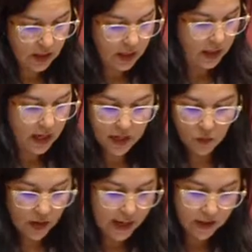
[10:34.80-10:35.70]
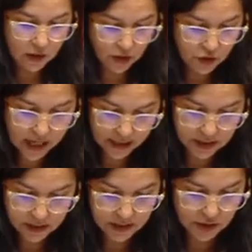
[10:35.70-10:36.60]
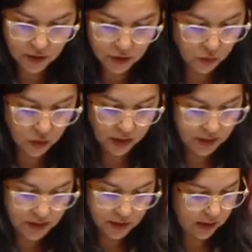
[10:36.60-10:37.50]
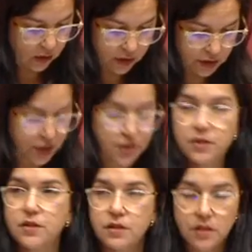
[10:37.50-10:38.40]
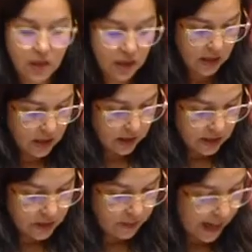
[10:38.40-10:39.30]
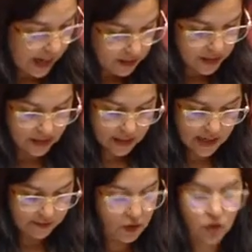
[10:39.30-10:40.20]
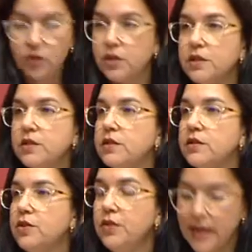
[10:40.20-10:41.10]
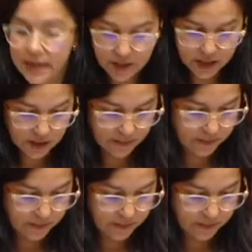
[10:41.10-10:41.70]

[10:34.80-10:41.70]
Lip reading: in any way, contractors, social workers, psychologists, department staff, doctors, you name it,